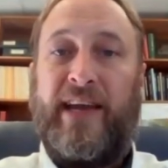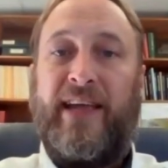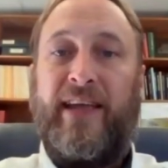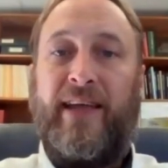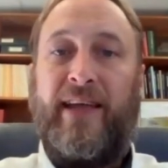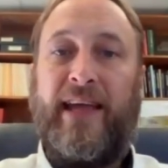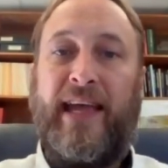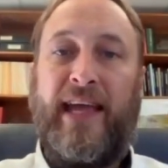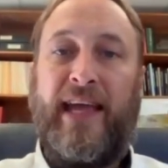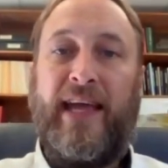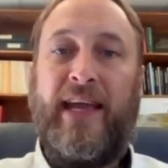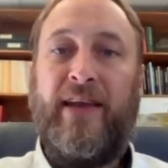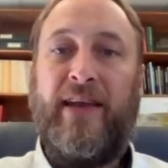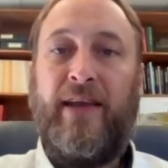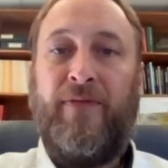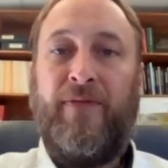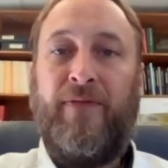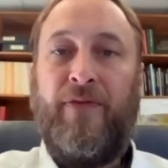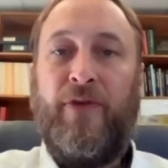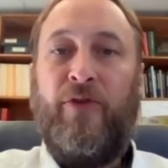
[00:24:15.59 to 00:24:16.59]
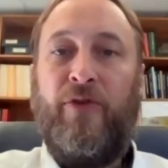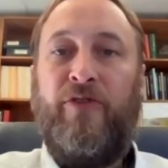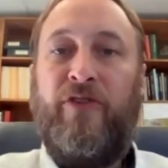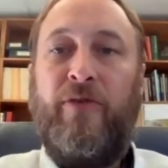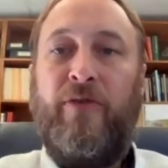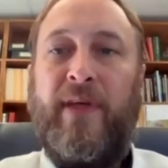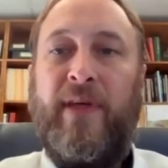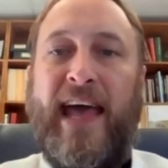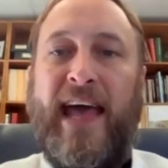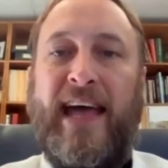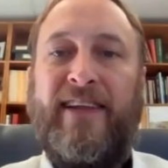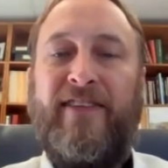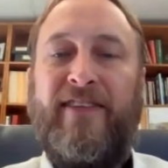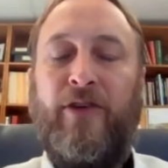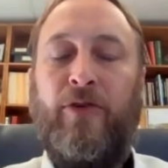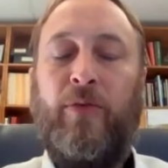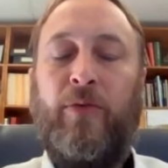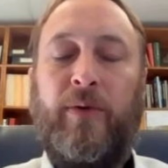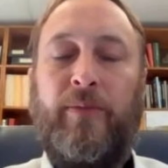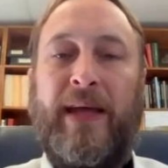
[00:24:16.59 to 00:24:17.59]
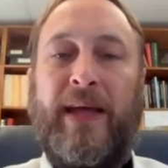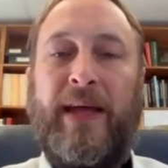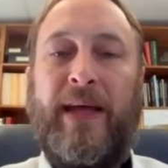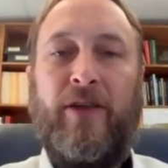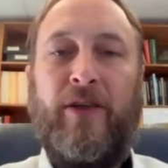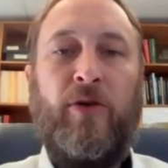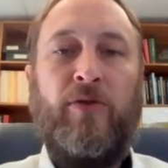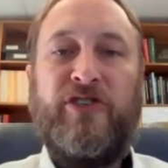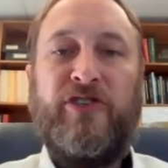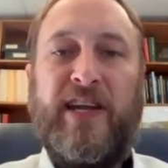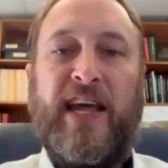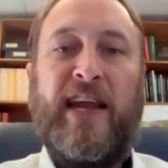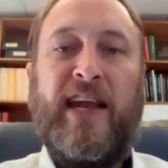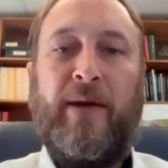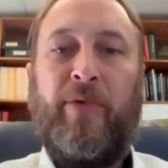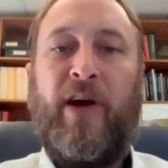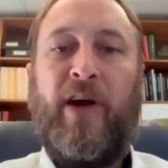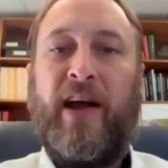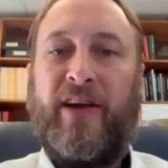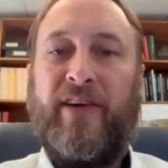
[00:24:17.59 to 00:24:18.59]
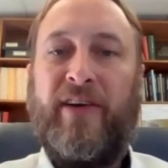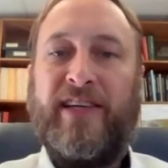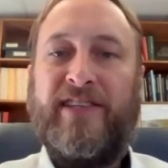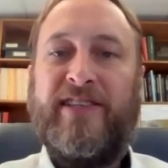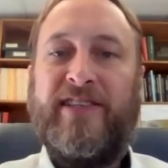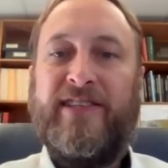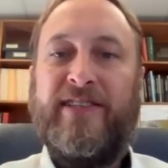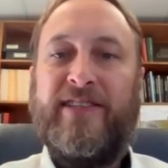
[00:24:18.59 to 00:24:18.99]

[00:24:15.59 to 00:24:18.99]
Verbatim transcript: And if you do that, you will make no genetic progress.